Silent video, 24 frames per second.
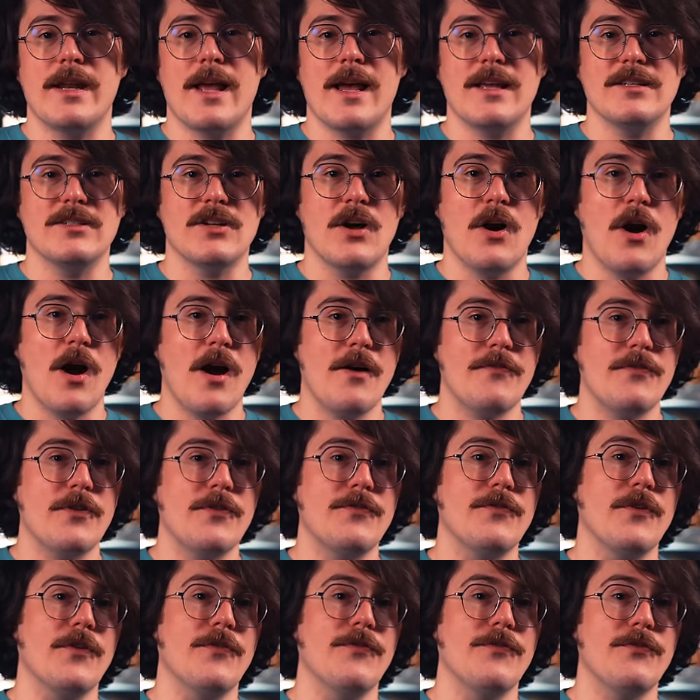has to offer
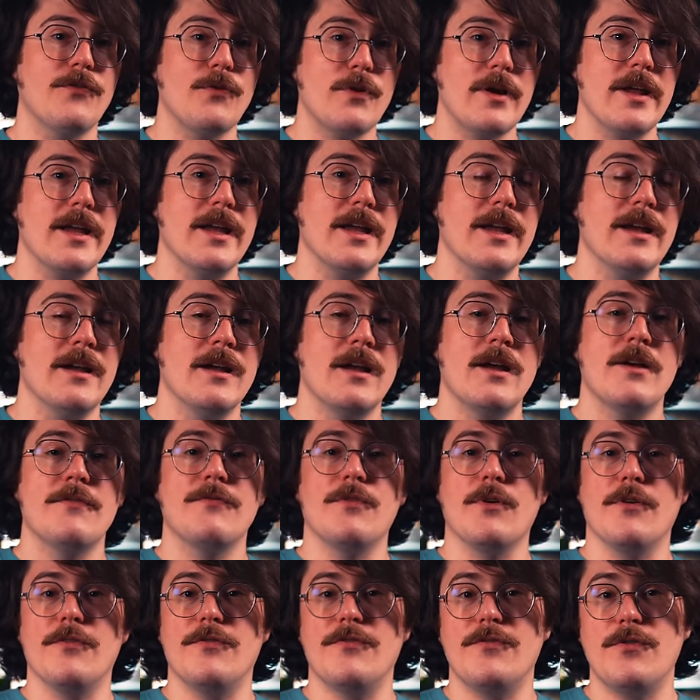for free
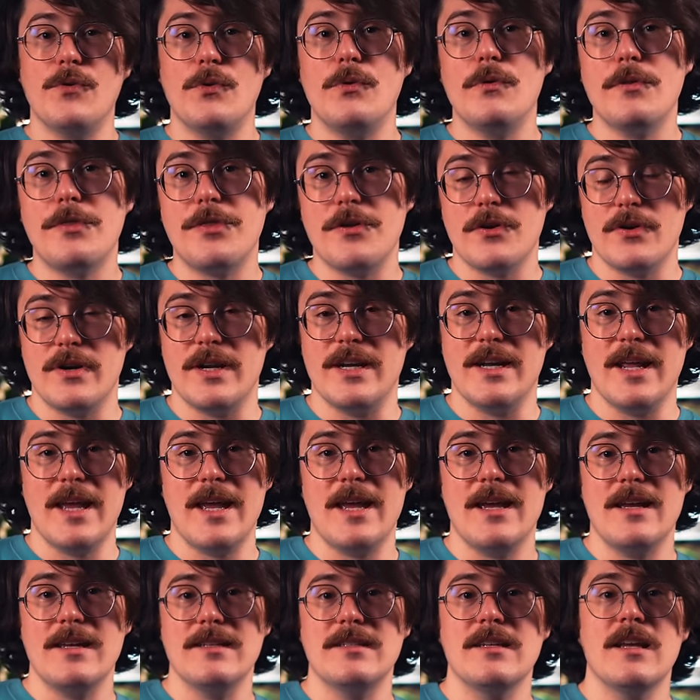for a full 30
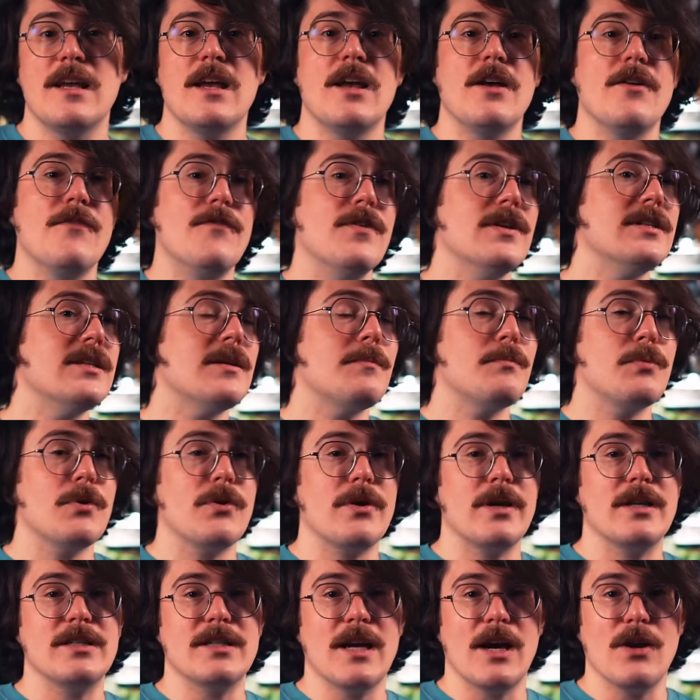days, visit
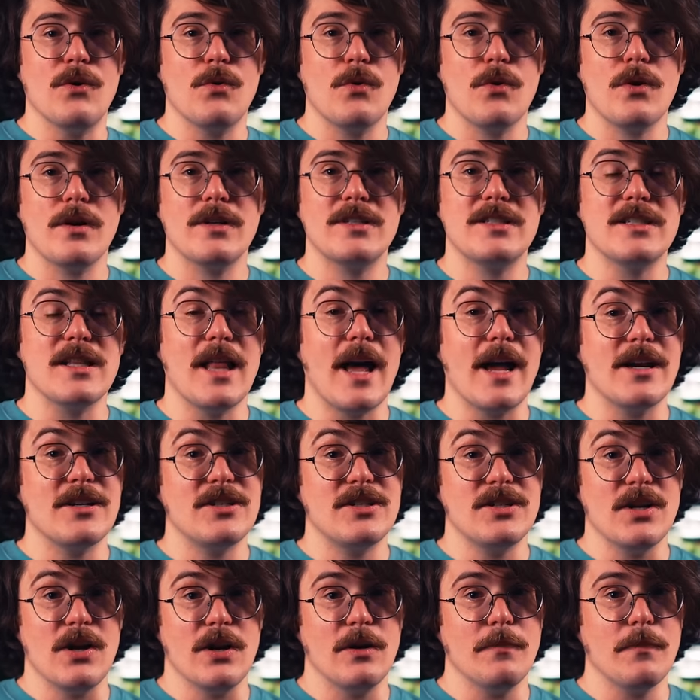brilliant.org org slash
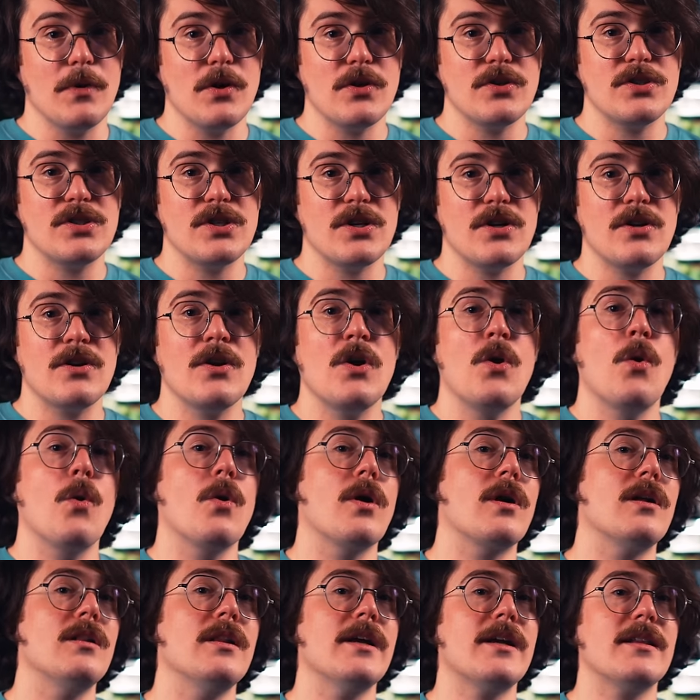Doug Mercer or
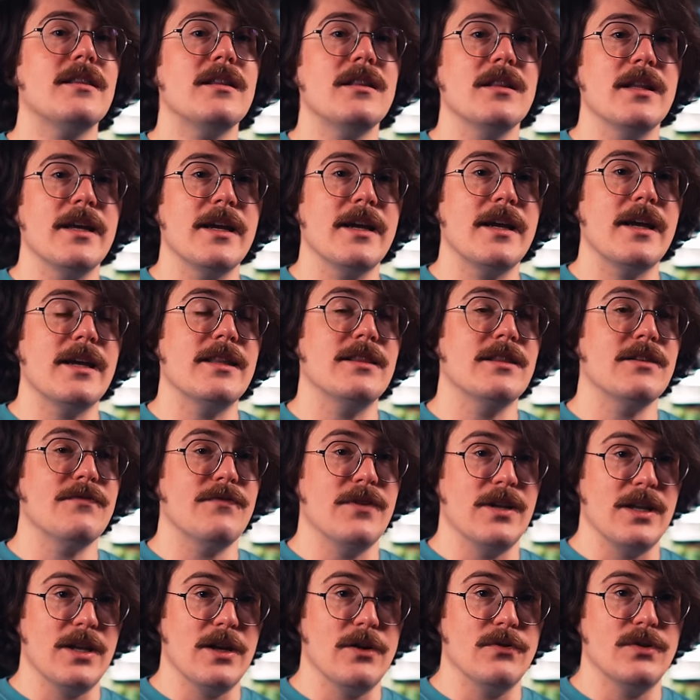click the link in the
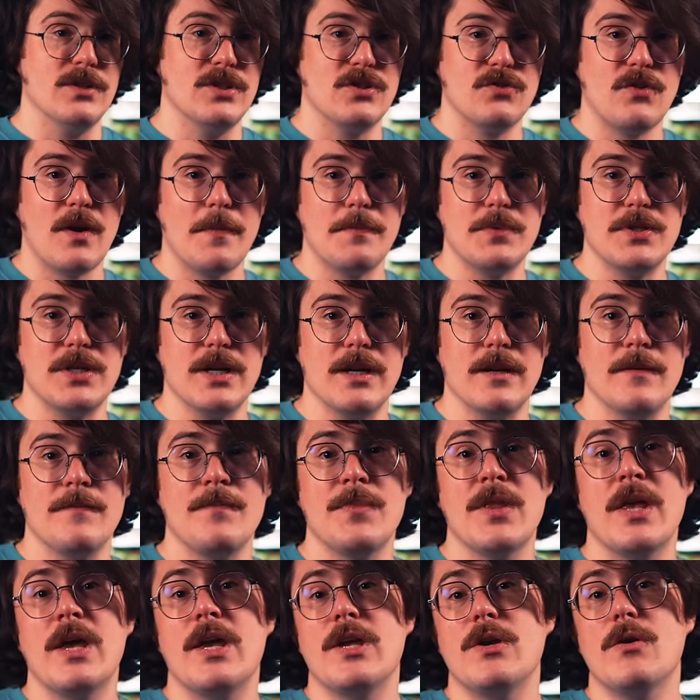video description.
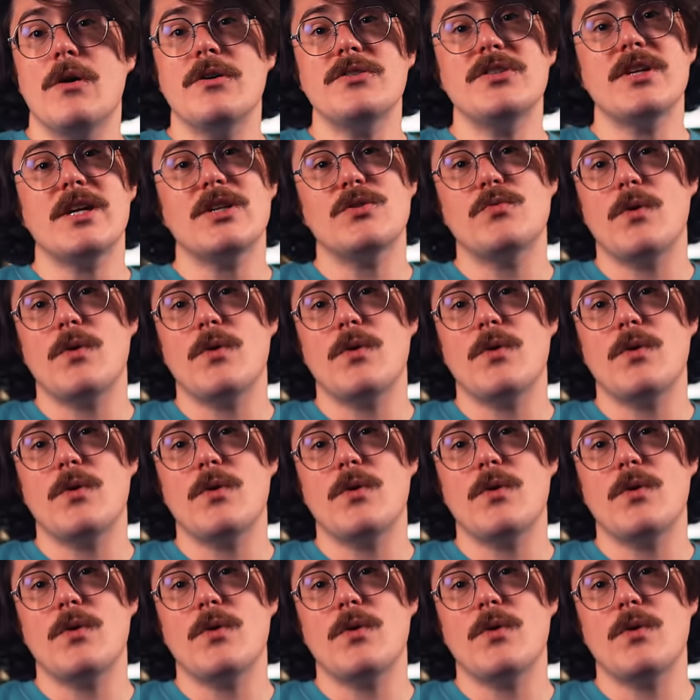You also get